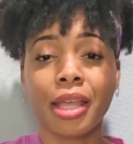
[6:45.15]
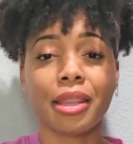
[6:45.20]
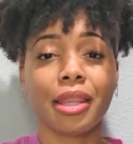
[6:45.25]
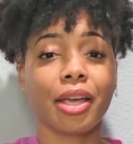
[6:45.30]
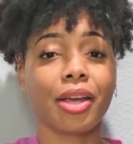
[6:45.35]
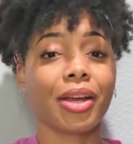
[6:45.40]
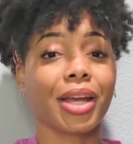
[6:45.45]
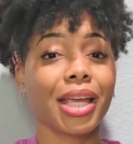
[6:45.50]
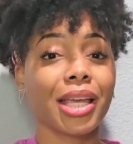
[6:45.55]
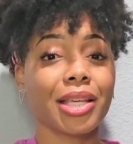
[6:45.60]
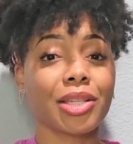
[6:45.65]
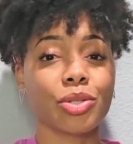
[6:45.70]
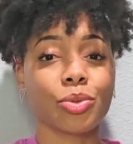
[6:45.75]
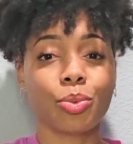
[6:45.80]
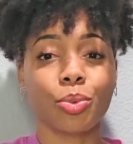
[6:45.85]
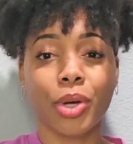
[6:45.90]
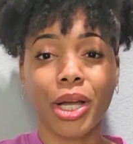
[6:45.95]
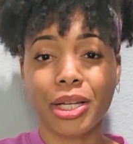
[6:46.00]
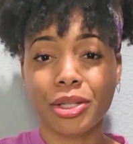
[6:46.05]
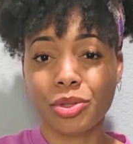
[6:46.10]
There is
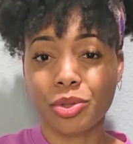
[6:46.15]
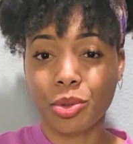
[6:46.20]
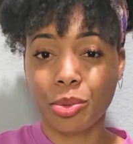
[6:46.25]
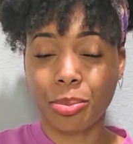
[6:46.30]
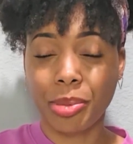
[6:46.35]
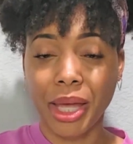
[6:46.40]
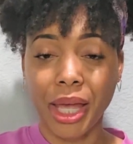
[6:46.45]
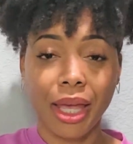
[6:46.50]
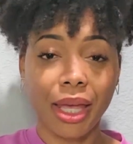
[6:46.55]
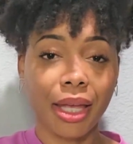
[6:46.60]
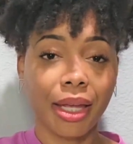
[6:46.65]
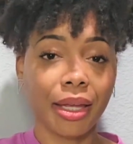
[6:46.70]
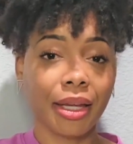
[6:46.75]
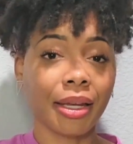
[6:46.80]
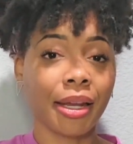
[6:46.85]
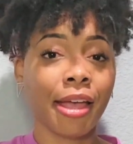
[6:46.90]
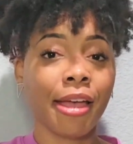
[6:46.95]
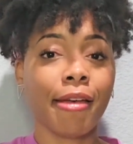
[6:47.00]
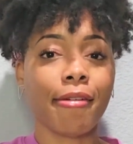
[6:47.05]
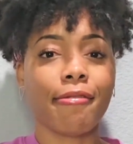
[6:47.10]
rectal
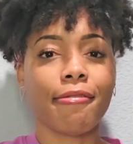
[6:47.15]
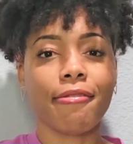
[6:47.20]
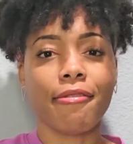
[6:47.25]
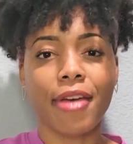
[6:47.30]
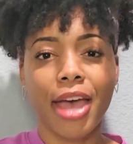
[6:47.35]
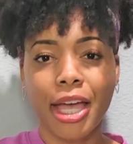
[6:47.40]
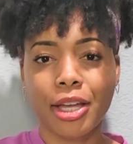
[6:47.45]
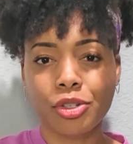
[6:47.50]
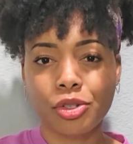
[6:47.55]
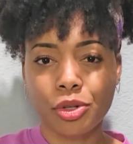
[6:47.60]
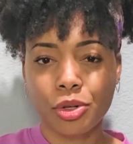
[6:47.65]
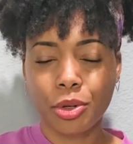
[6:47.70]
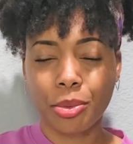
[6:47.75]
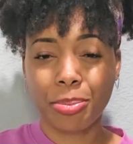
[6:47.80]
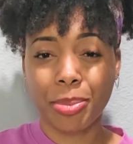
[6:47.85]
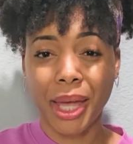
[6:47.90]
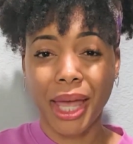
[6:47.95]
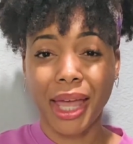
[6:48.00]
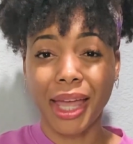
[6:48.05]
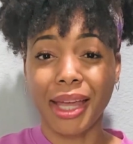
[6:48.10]
pain, vaginal
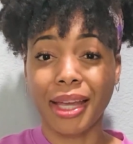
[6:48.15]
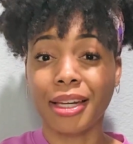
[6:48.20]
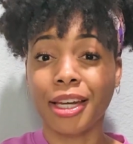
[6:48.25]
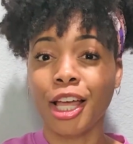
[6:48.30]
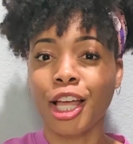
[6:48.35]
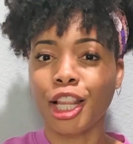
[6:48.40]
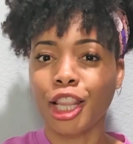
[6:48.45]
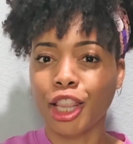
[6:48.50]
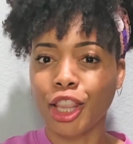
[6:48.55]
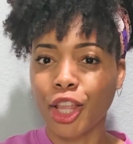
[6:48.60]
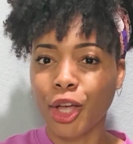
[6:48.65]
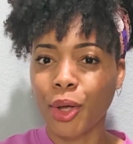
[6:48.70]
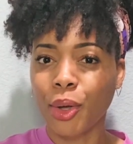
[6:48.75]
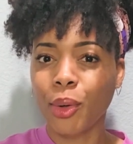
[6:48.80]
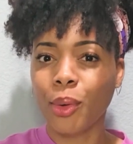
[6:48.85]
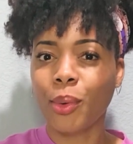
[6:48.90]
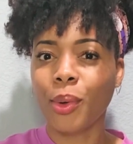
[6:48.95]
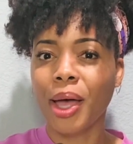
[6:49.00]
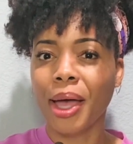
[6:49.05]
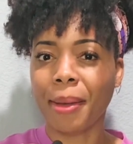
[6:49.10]
pain,
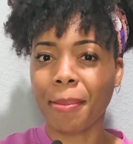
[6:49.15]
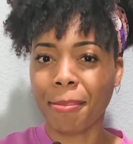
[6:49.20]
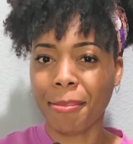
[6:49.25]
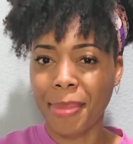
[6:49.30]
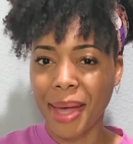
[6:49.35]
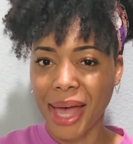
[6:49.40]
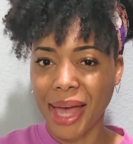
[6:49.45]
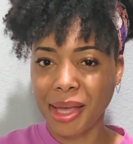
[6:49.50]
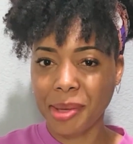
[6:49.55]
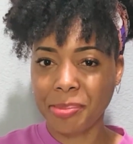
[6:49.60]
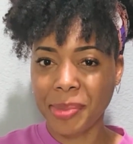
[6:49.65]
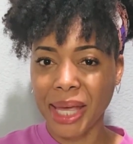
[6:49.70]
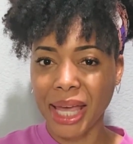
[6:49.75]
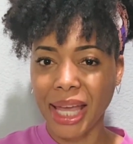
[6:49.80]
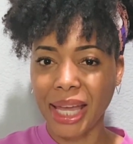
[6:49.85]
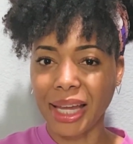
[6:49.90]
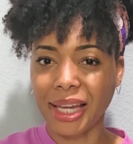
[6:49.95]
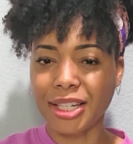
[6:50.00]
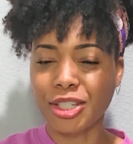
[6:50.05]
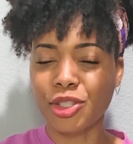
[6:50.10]
low back
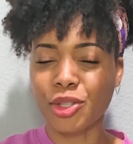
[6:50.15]
pain.